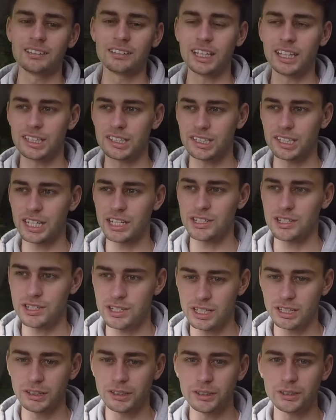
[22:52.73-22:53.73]

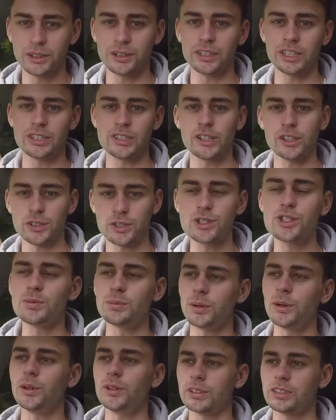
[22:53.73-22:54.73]
It's not a
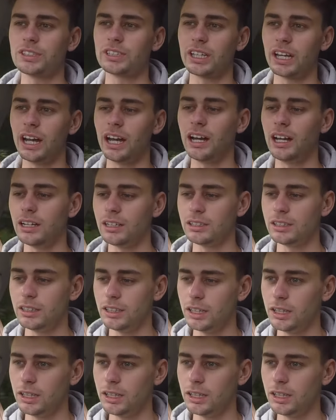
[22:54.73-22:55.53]
sports car,